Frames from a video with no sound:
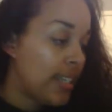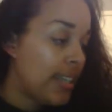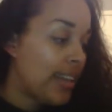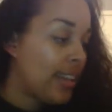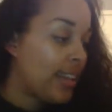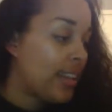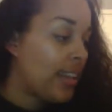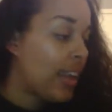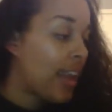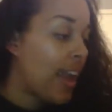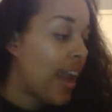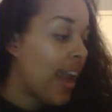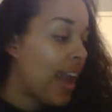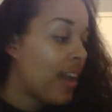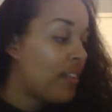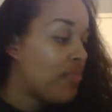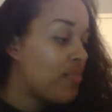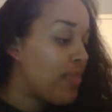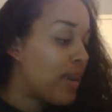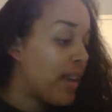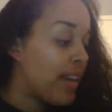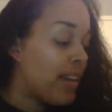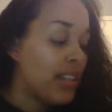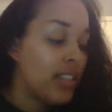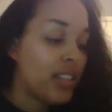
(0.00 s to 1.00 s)
I think
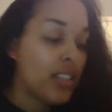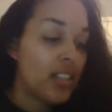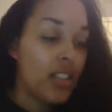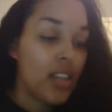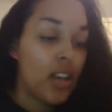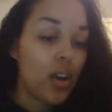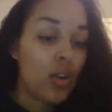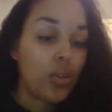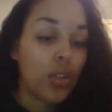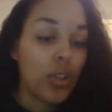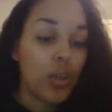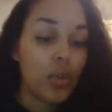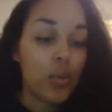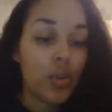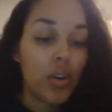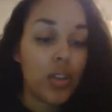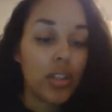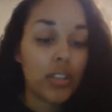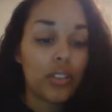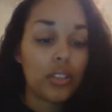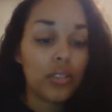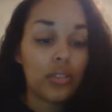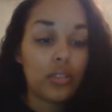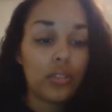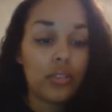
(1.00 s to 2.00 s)
Half Baked is the only
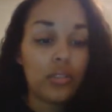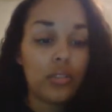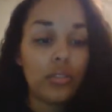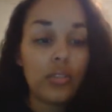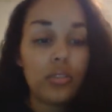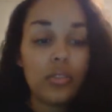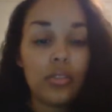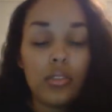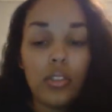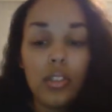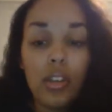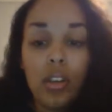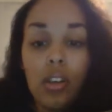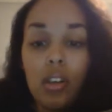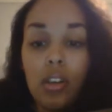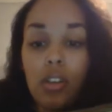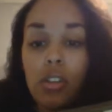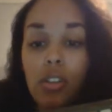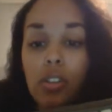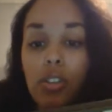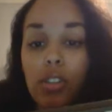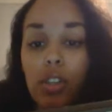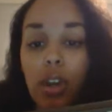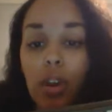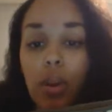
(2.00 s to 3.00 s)
one.
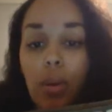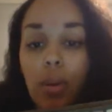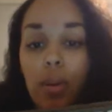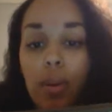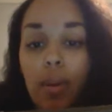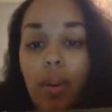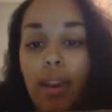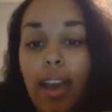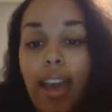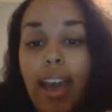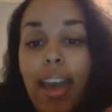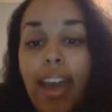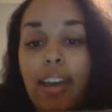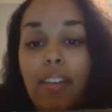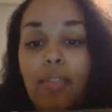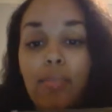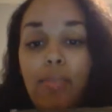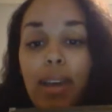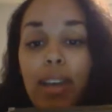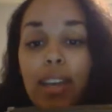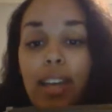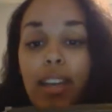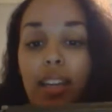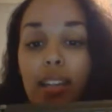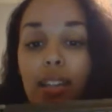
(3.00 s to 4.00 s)
So Half
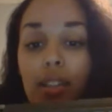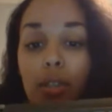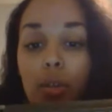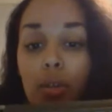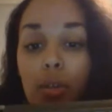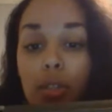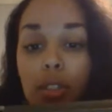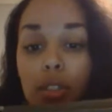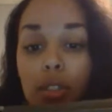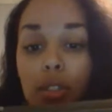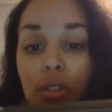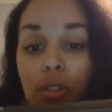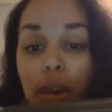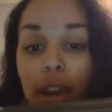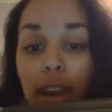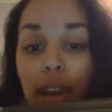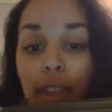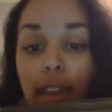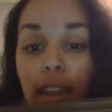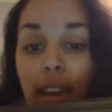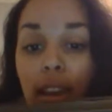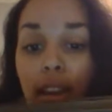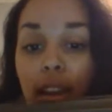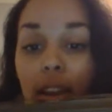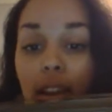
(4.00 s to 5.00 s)
Baked, which is
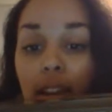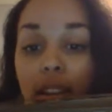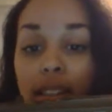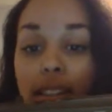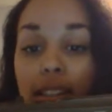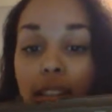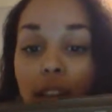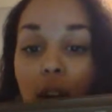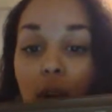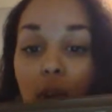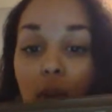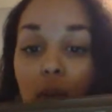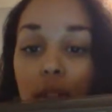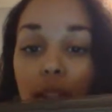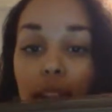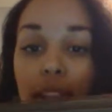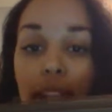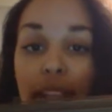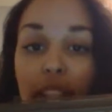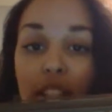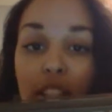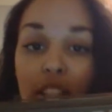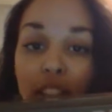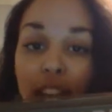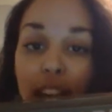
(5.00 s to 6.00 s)
right there, is the
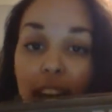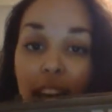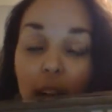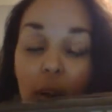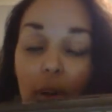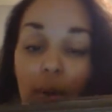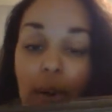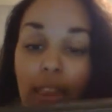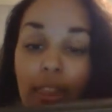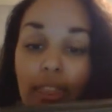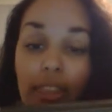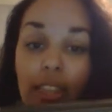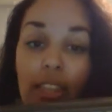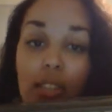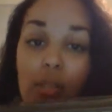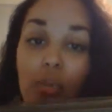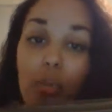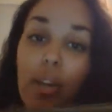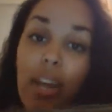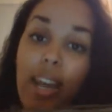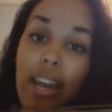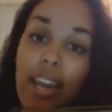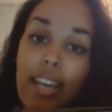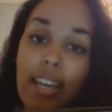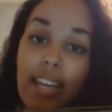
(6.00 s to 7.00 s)
only shadow in this
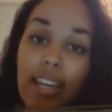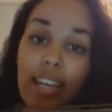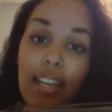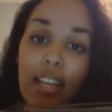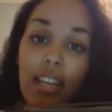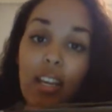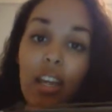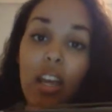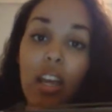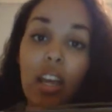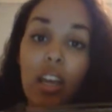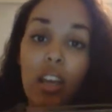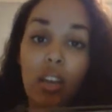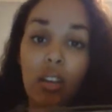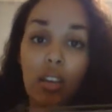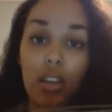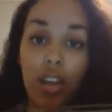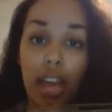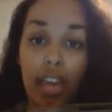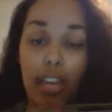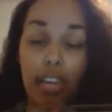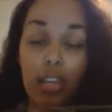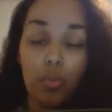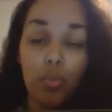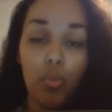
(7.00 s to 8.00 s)
one and in
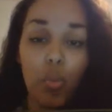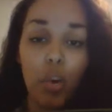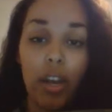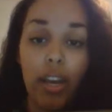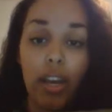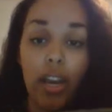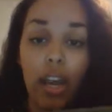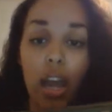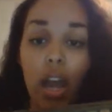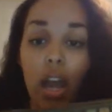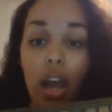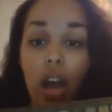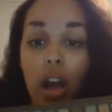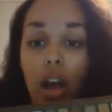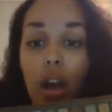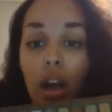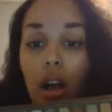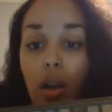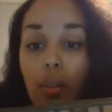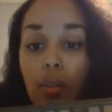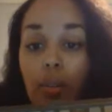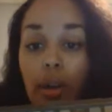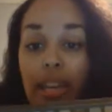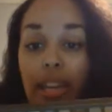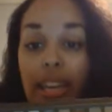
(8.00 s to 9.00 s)
Naked 1.
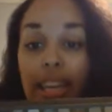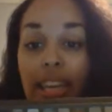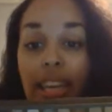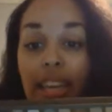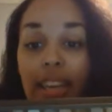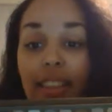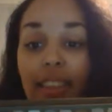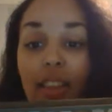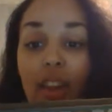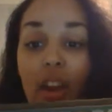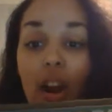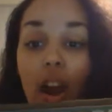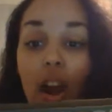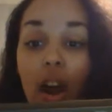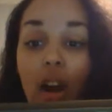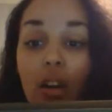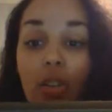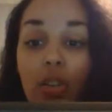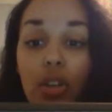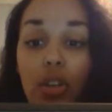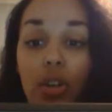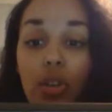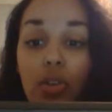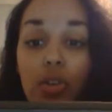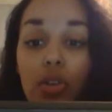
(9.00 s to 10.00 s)
But again, they're all
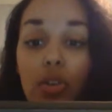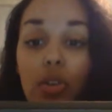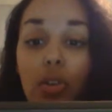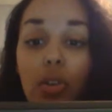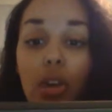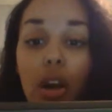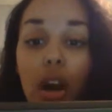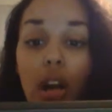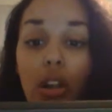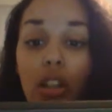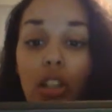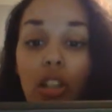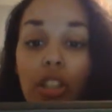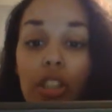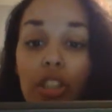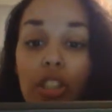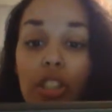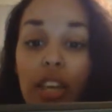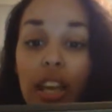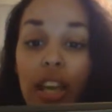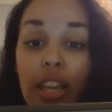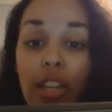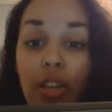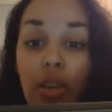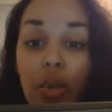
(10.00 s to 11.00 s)
neutral
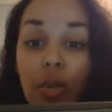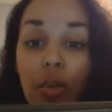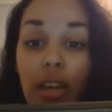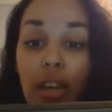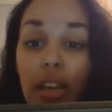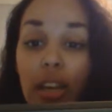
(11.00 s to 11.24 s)
colors, and